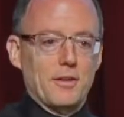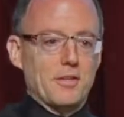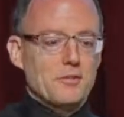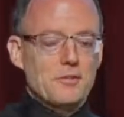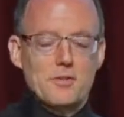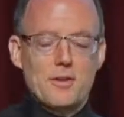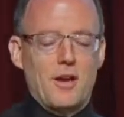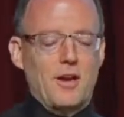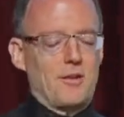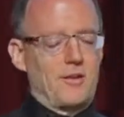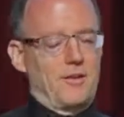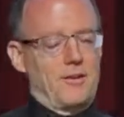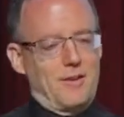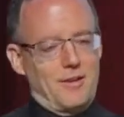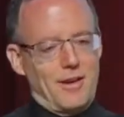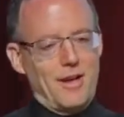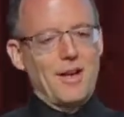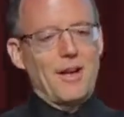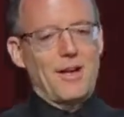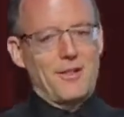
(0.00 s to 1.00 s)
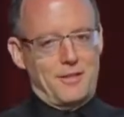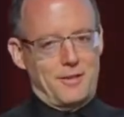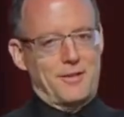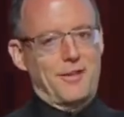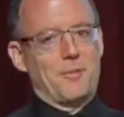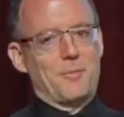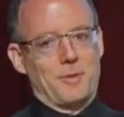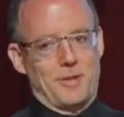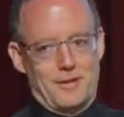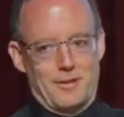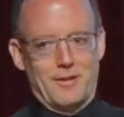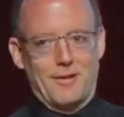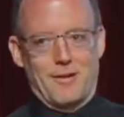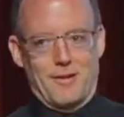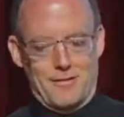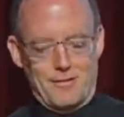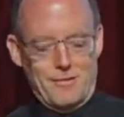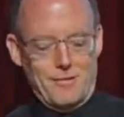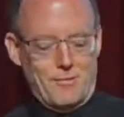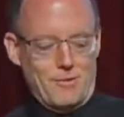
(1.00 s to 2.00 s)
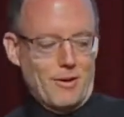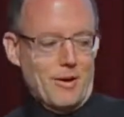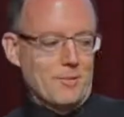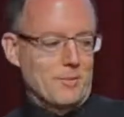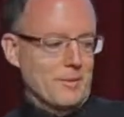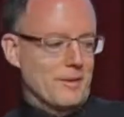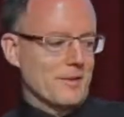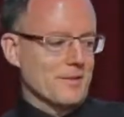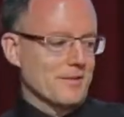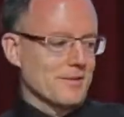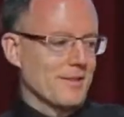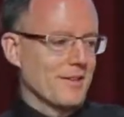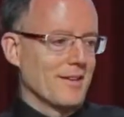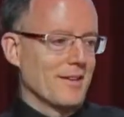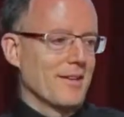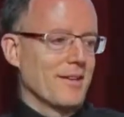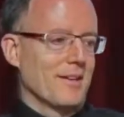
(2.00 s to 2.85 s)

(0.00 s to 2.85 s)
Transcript: He goes, No, I think I'm in the wrong place.